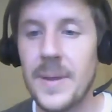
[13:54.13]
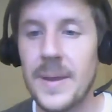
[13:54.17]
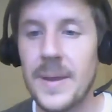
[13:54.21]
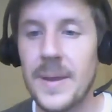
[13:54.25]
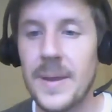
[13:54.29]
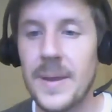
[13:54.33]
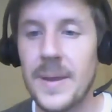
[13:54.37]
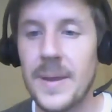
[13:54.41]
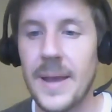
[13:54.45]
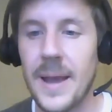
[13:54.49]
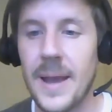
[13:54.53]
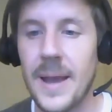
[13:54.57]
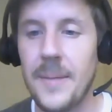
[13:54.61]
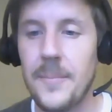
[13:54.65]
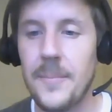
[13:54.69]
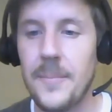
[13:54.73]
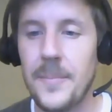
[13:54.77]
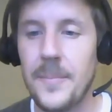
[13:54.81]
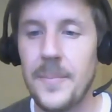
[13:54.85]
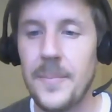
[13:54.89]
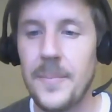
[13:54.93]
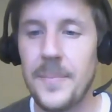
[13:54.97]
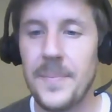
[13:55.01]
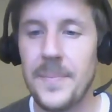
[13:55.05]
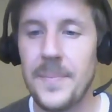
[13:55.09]
Okay,
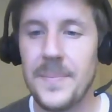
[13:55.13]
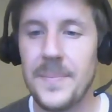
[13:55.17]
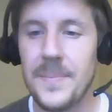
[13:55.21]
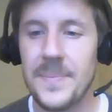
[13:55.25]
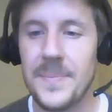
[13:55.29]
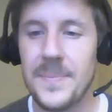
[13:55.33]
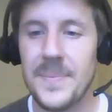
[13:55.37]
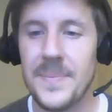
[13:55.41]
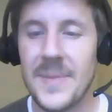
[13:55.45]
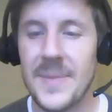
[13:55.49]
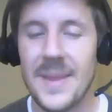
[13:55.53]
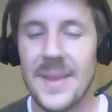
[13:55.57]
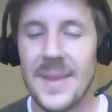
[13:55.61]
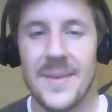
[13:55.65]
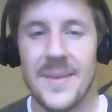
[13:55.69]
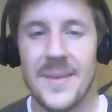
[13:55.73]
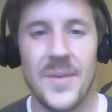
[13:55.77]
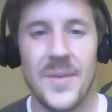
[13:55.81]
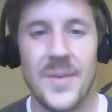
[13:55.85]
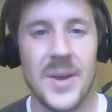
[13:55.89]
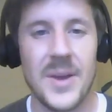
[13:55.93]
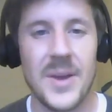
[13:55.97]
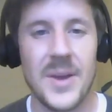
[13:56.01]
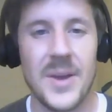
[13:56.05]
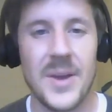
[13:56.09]

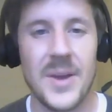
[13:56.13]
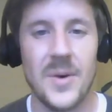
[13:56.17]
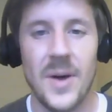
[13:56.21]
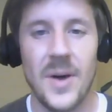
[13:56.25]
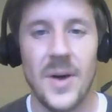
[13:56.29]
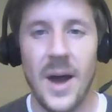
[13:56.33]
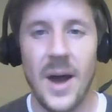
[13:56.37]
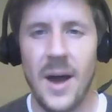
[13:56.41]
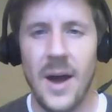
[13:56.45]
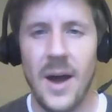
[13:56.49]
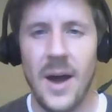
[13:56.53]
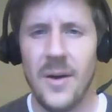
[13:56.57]
very cool.